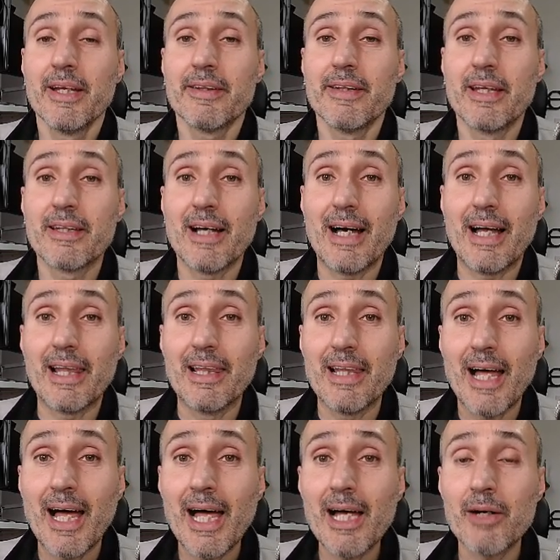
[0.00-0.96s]
that
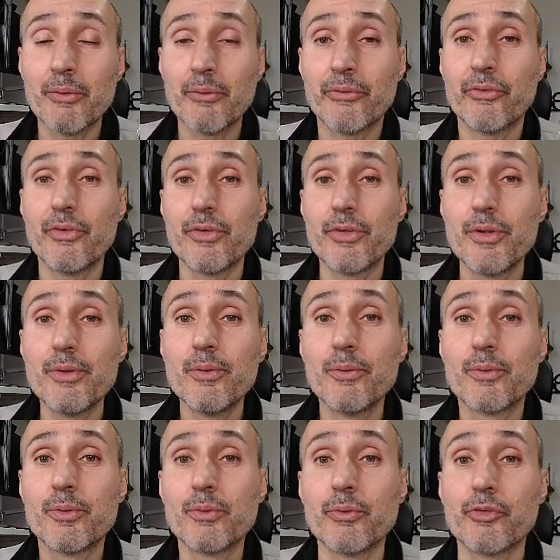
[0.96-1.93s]
allows
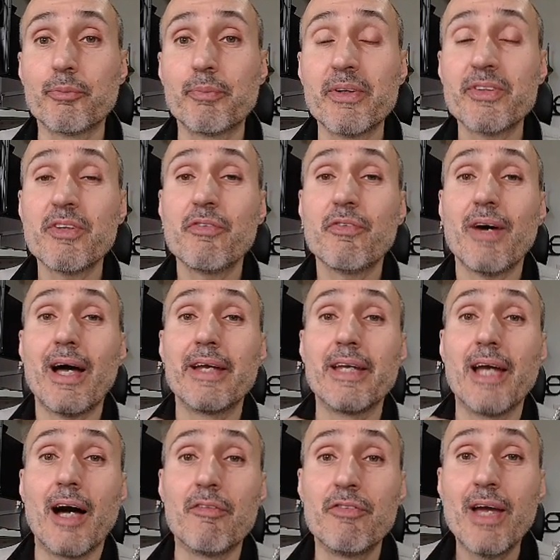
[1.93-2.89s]
you to specify
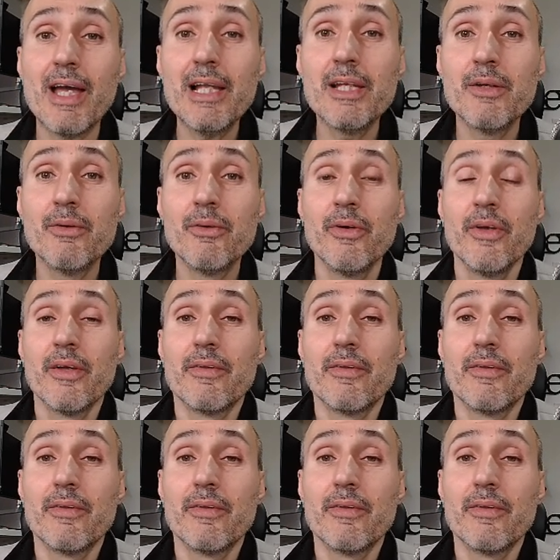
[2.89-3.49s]
a value